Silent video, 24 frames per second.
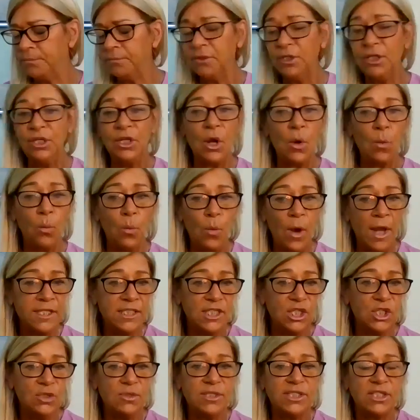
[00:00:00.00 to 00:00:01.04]
you know when
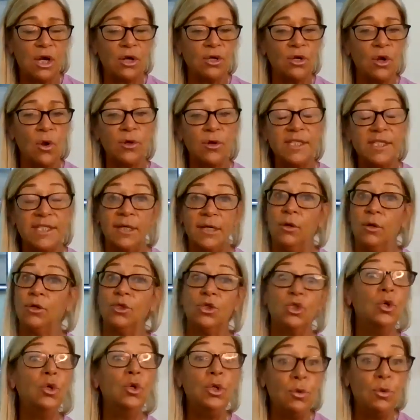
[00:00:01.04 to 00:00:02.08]
did you start noticing or
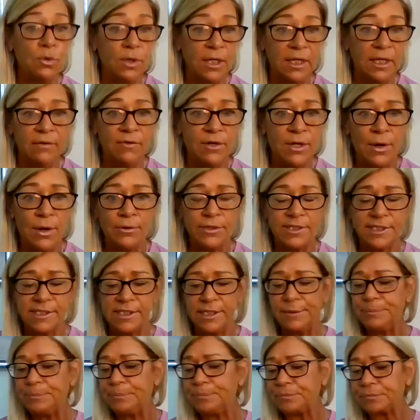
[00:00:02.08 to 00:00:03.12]
do you even notice
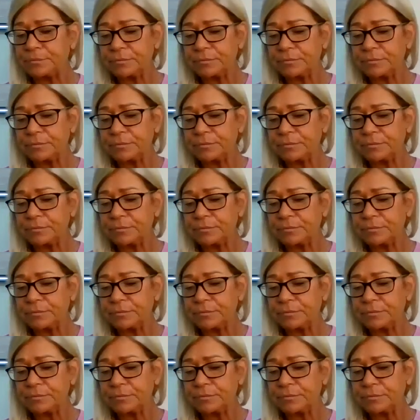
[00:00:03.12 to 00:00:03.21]
it